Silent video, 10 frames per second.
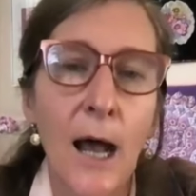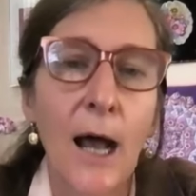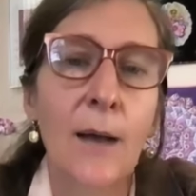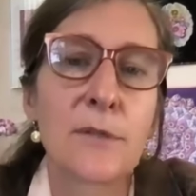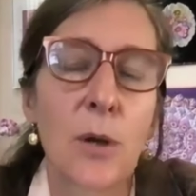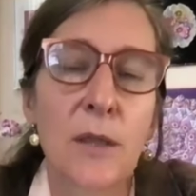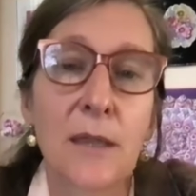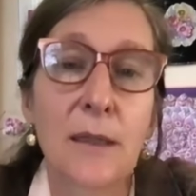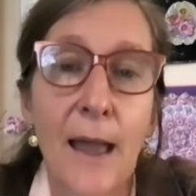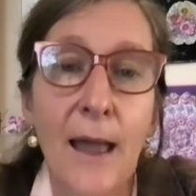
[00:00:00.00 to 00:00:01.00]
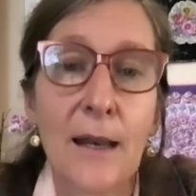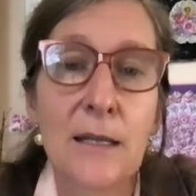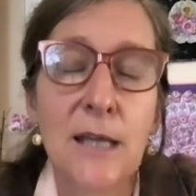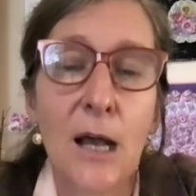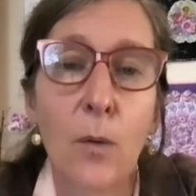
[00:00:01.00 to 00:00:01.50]
Um, so I think that
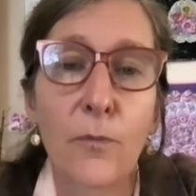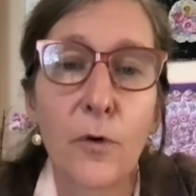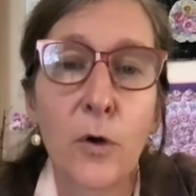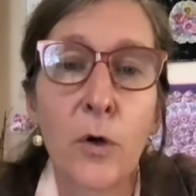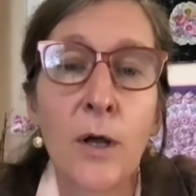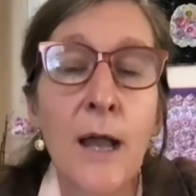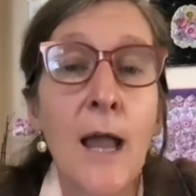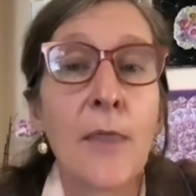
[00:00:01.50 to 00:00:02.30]
is helpful.